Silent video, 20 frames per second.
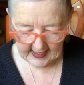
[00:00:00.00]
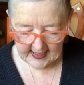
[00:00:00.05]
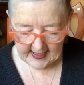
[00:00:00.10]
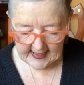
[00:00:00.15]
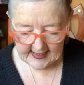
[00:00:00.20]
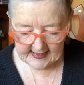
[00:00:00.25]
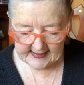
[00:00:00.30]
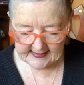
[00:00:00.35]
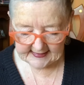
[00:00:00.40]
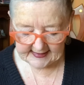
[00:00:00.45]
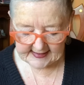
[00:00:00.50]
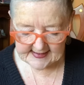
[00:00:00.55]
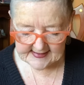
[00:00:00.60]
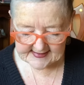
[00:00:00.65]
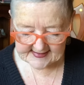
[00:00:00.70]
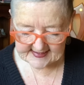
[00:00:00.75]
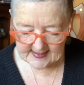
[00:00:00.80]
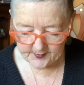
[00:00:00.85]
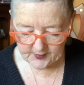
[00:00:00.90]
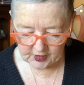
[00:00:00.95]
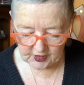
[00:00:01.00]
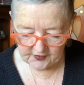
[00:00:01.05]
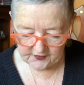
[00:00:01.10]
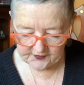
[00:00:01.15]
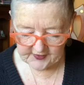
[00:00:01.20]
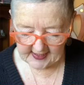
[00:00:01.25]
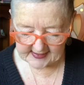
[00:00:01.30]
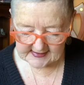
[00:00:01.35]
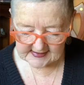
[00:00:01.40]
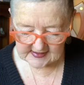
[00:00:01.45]
In late summer of
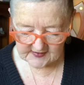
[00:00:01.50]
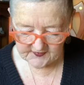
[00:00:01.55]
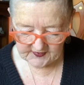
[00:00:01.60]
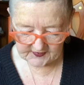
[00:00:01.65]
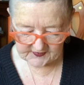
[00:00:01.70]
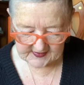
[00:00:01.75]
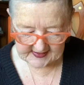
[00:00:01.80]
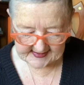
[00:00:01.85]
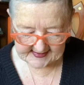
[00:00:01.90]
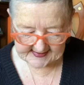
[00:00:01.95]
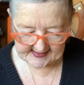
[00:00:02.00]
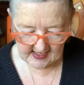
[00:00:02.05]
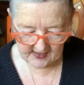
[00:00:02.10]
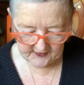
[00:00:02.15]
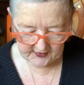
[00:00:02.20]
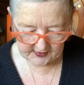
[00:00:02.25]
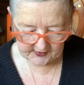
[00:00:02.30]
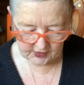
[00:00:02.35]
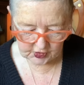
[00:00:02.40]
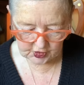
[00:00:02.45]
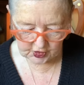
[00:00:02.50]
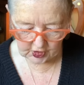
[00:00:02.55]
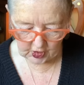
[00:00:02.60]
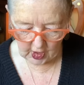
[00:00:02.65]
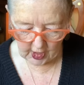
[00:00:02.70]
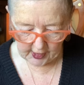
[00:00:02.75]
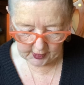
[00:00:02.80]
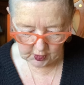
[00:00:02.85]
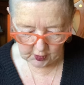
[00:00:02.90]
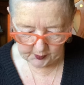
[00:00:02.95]
1957, the
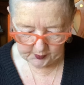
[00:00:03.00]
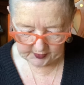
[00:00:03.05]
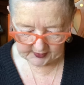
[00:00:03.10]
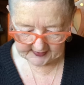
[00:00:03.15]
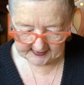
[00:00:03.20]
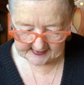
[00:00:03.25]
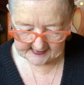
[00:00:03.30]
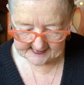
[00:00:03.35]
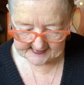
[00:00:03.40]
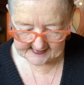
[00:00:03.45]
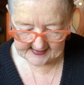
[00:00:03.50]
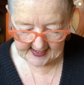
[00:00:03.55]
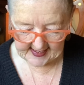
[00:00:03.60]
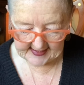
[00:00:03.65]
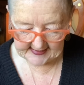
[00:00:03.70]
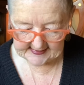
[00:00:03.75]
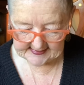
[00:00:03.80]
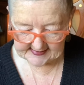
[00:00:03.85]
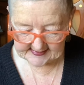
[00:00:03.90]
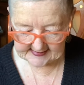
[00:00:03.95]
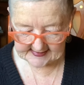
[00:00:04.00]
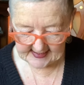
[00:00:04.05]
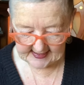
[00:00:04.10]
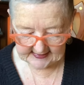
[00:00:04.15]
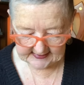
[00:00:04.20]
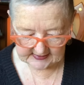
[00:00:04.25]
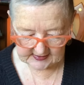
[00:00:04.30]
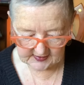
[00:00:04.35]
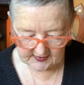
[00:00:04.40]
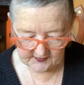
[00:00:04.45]
Chicago police and a
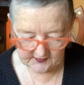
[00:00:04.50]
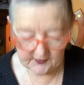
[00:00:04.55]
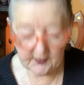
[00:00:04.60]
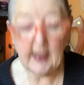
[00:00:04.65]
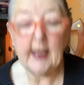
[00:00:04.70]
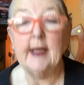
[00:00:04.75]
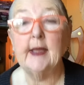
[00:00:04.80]
detective